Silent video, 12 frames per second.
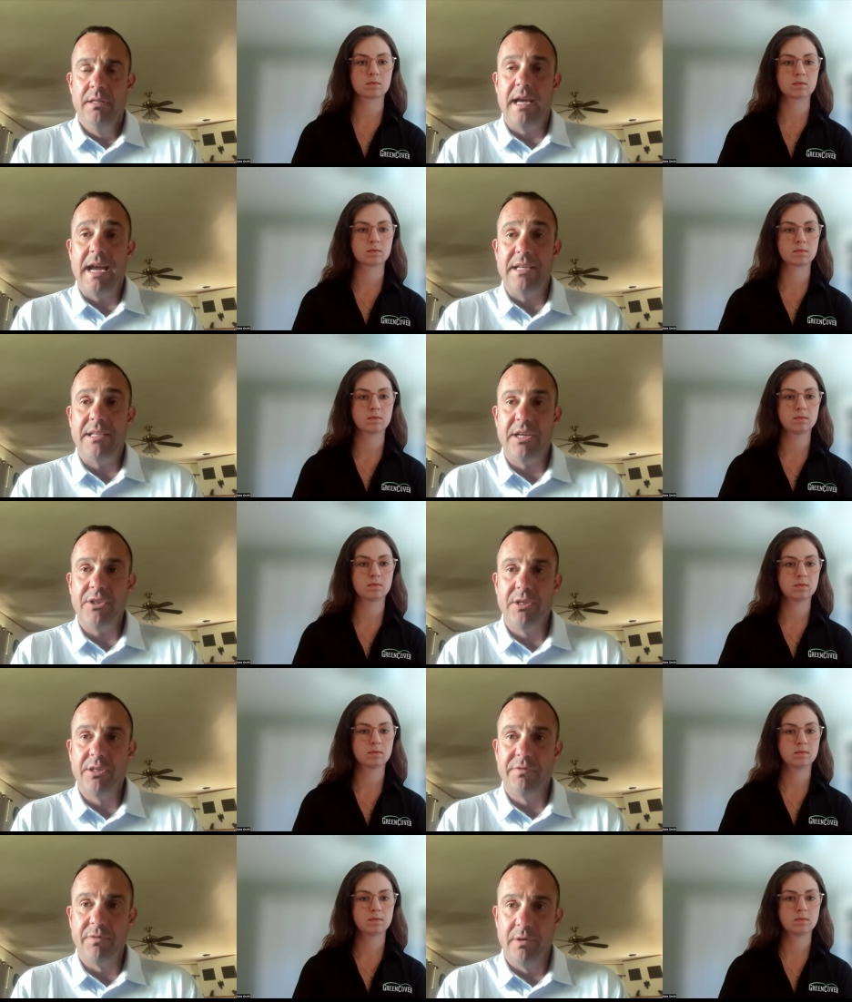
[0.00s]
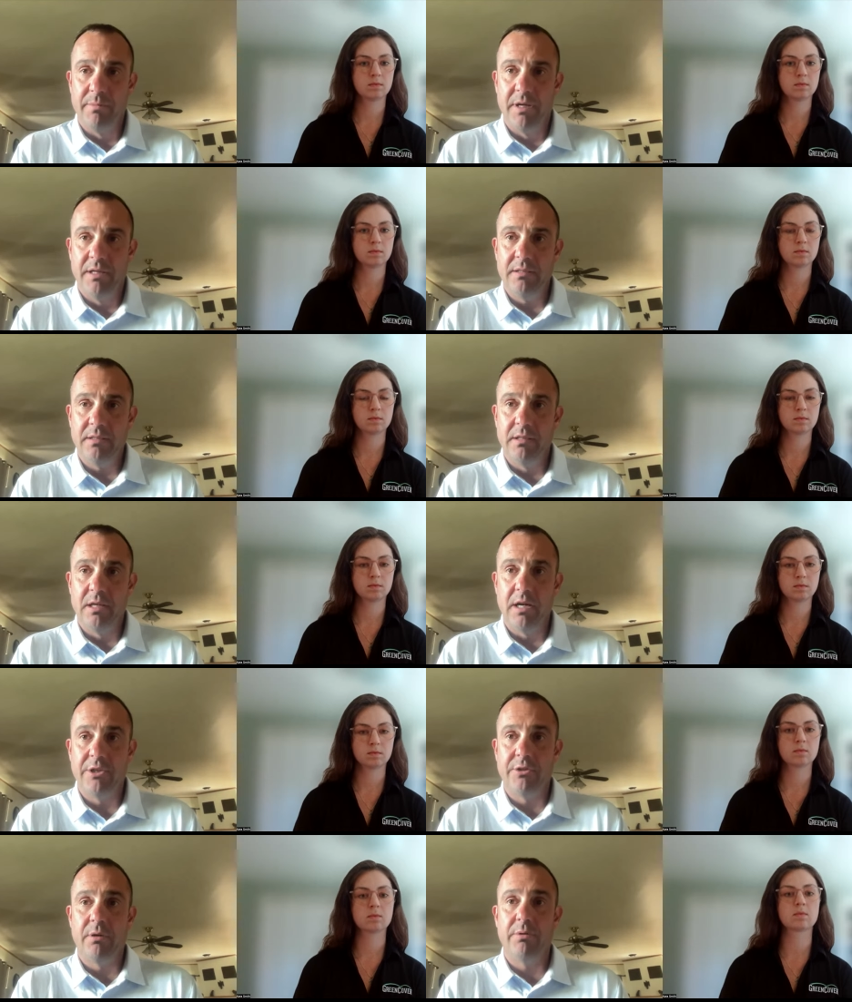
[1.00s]
Speaker 1: dietitians from a, a
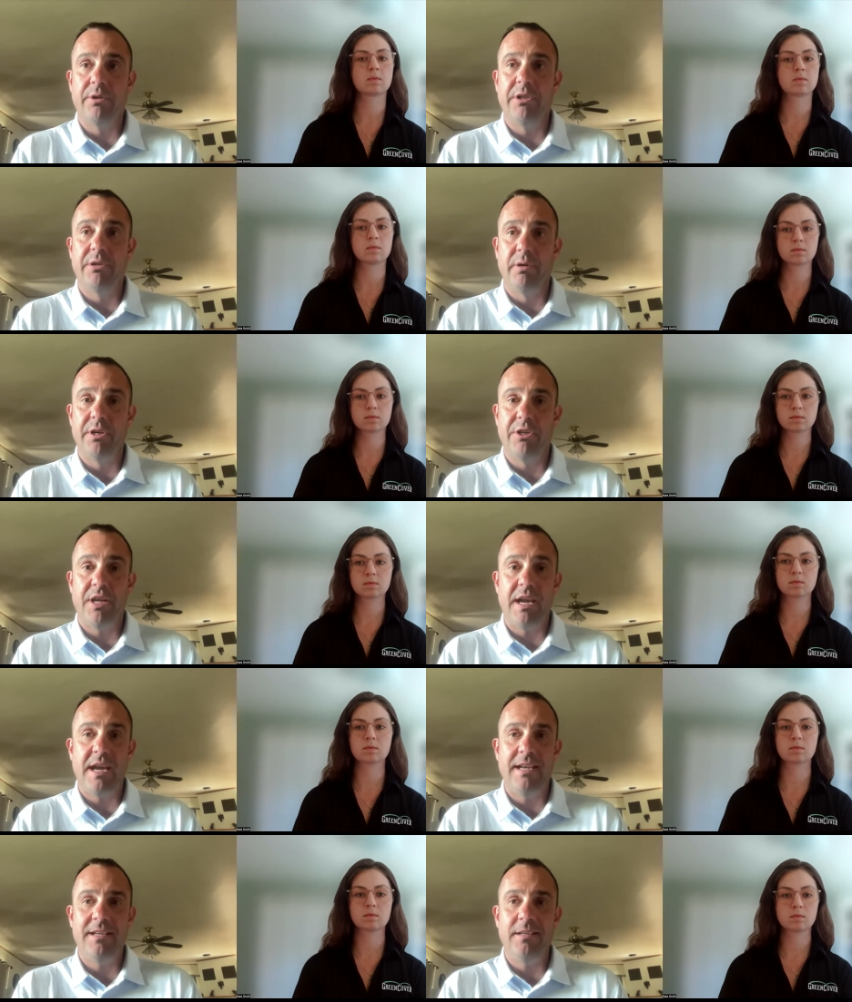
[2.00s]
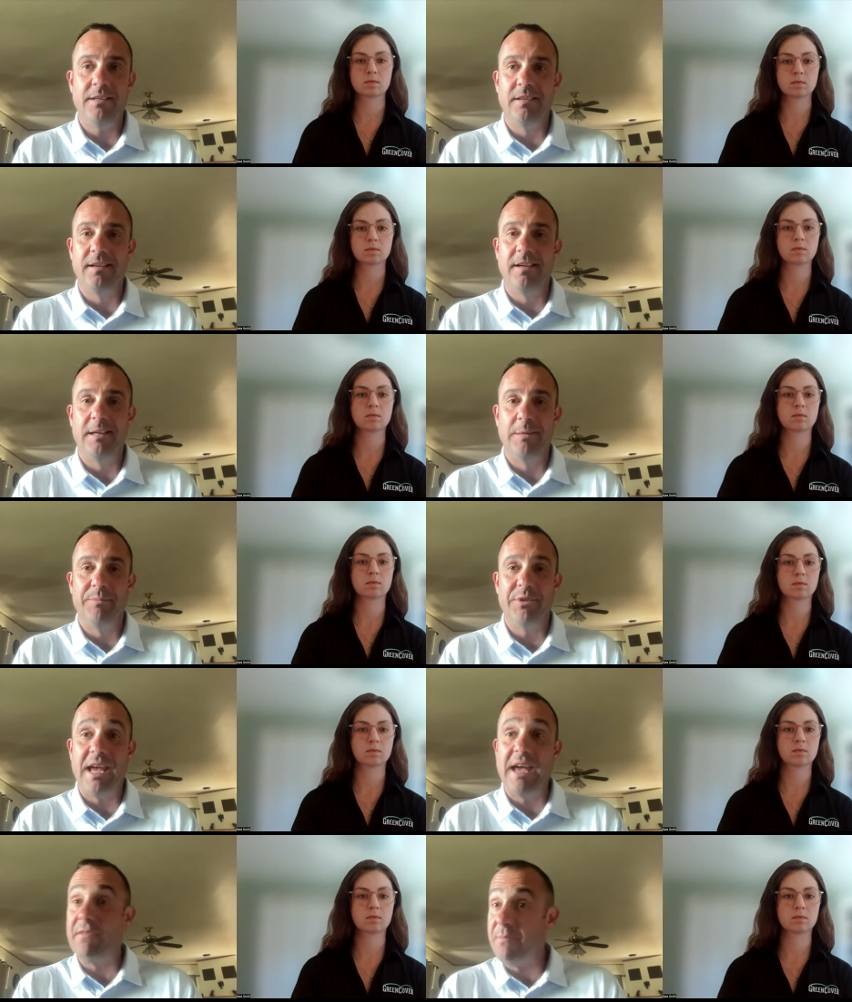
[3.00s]
large grocery store chain um,
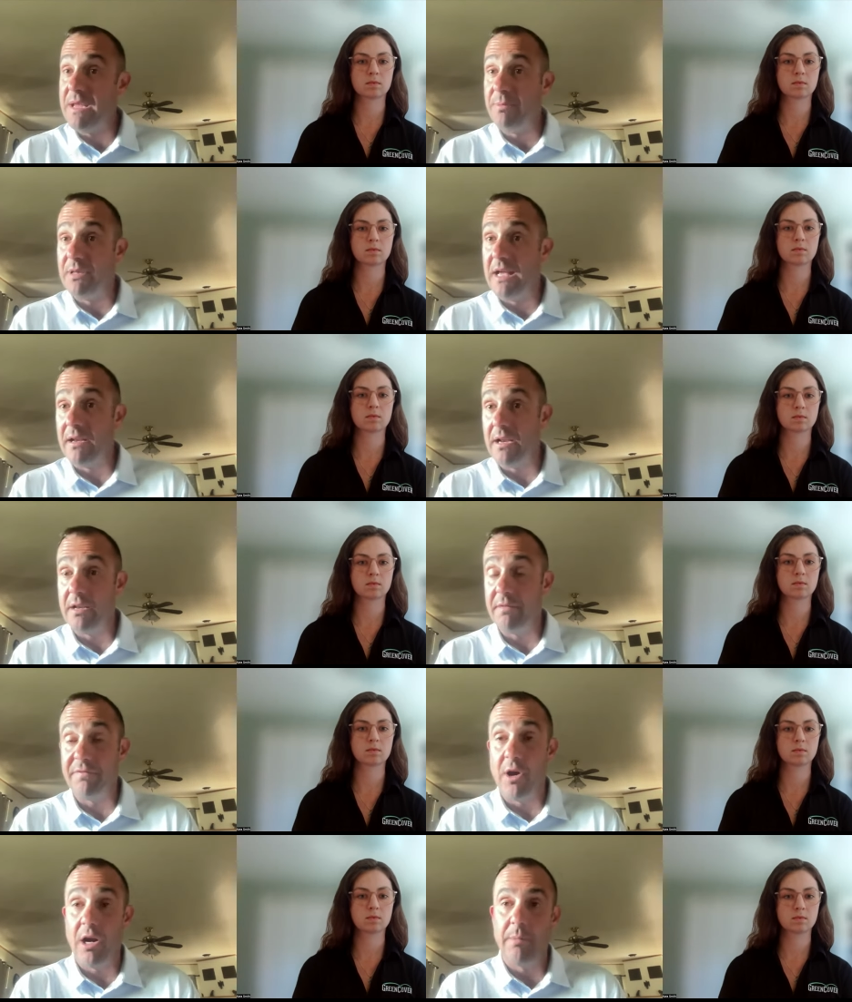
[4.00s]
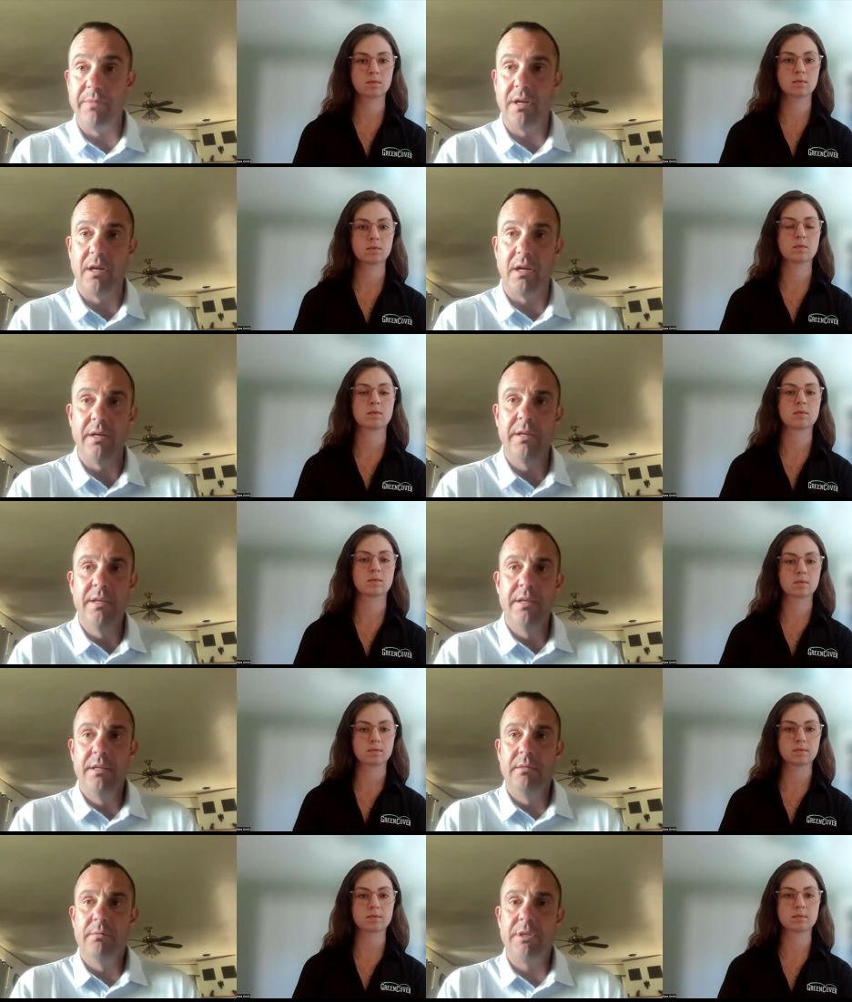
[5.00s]
to having people out on the farm that are
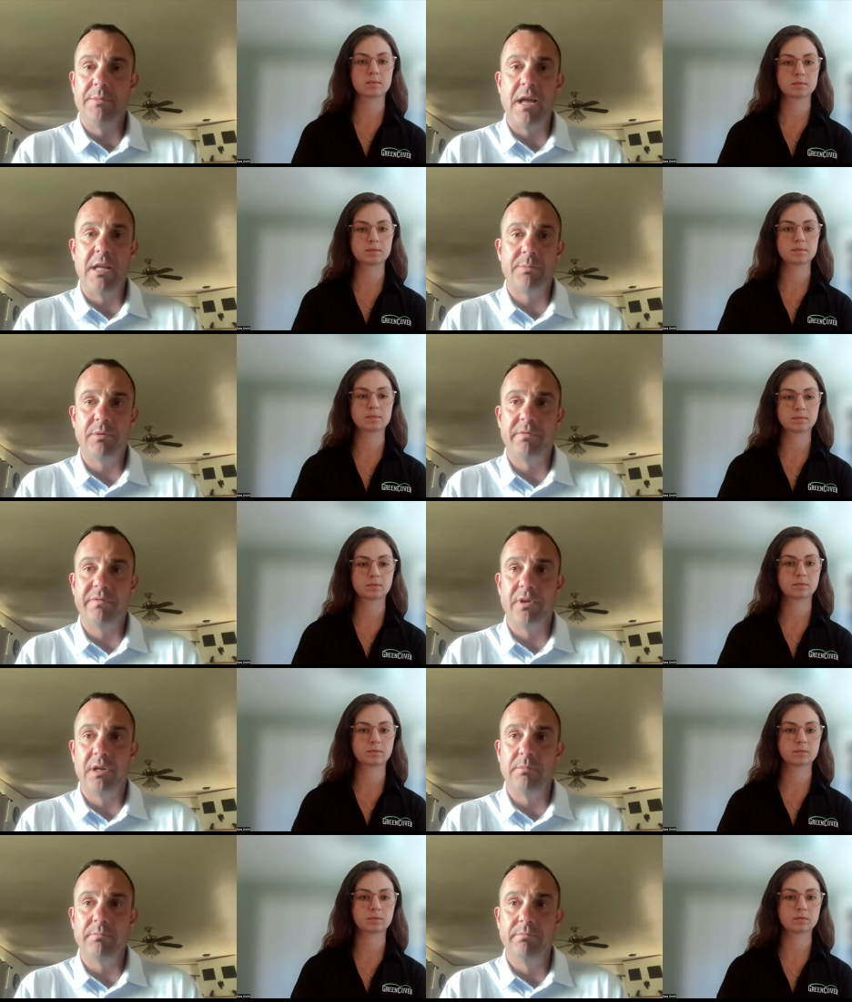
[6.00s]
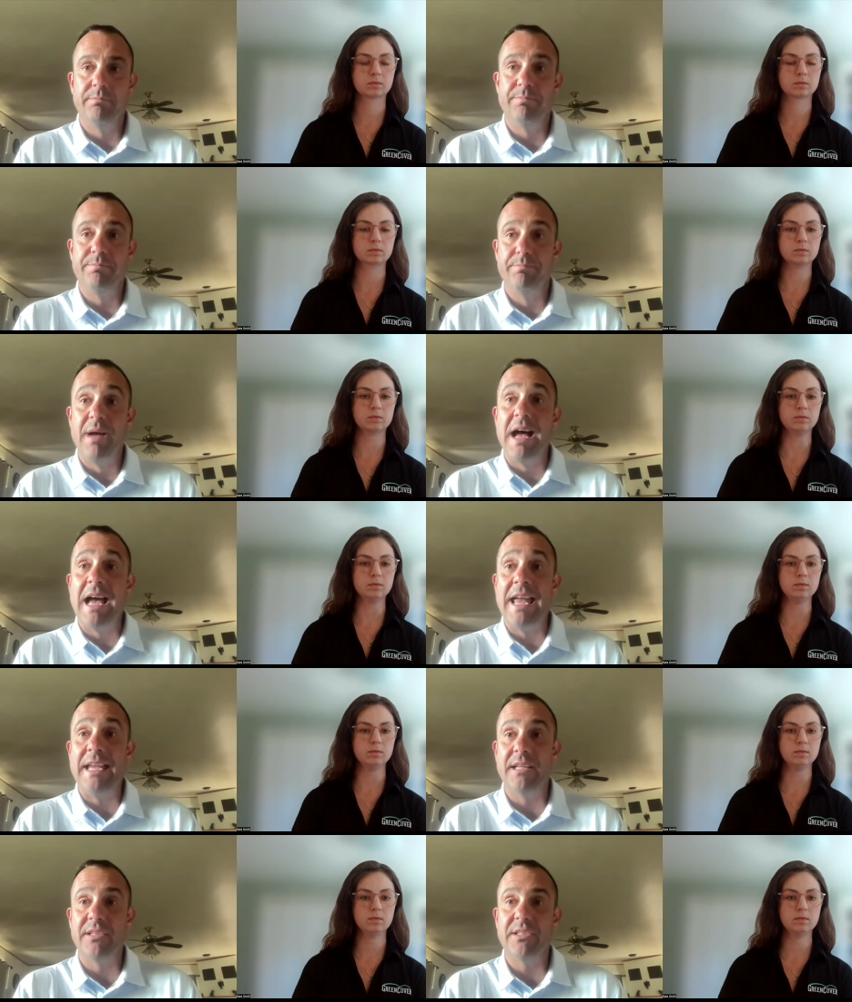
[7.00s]
responsible for
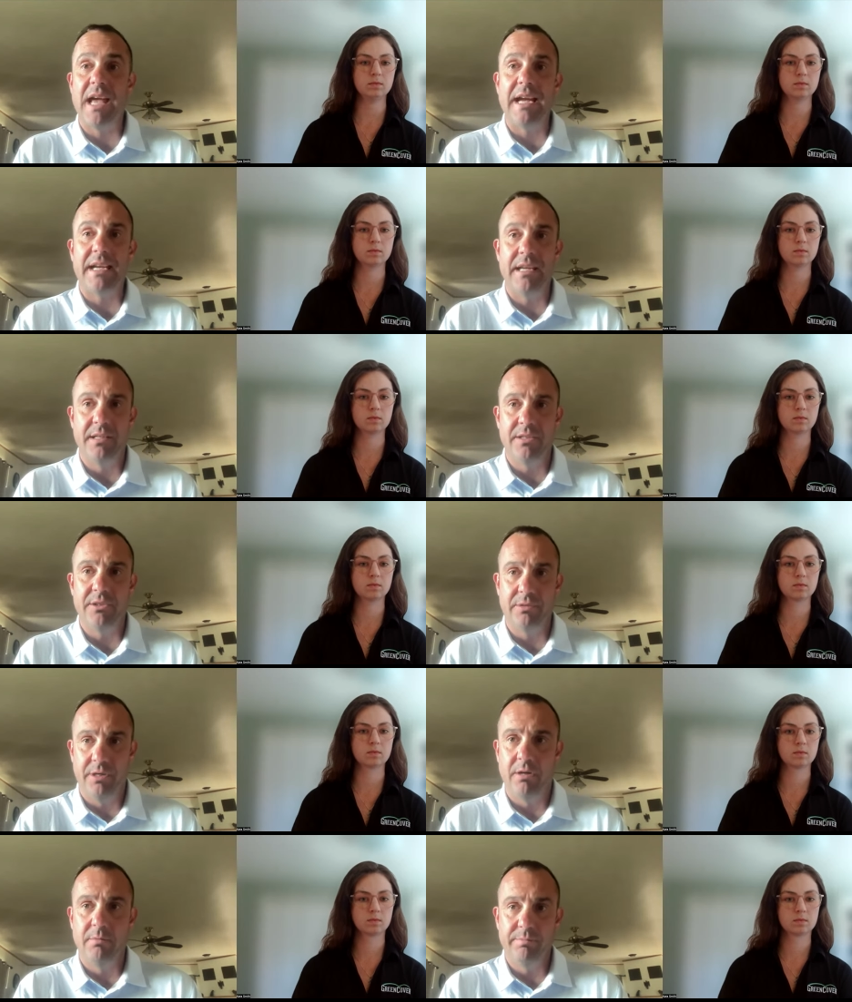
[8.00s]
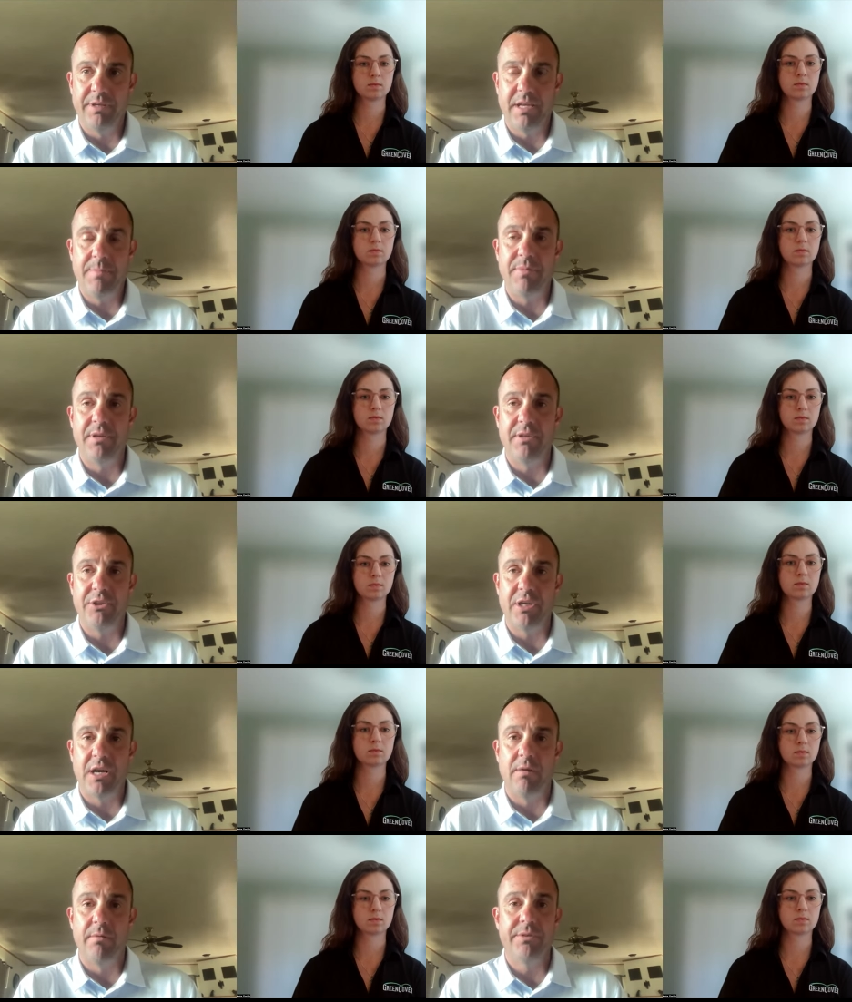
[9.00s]
buying and stocking the you know keeping the
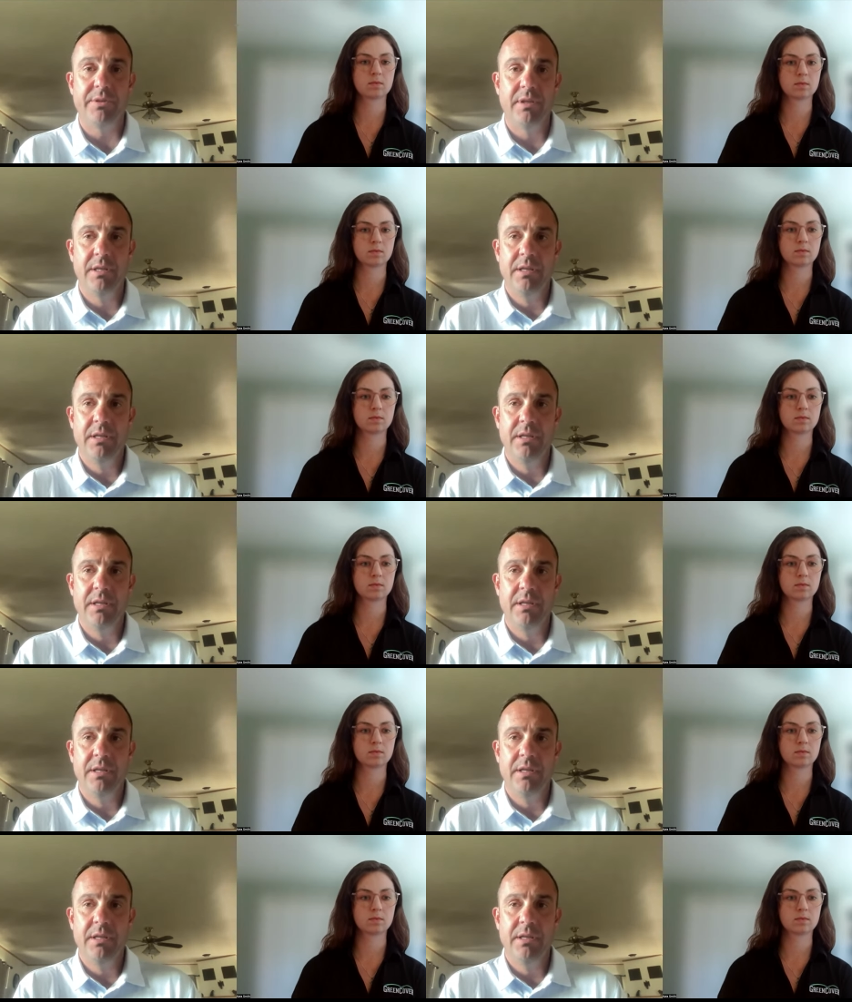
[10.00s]
shelves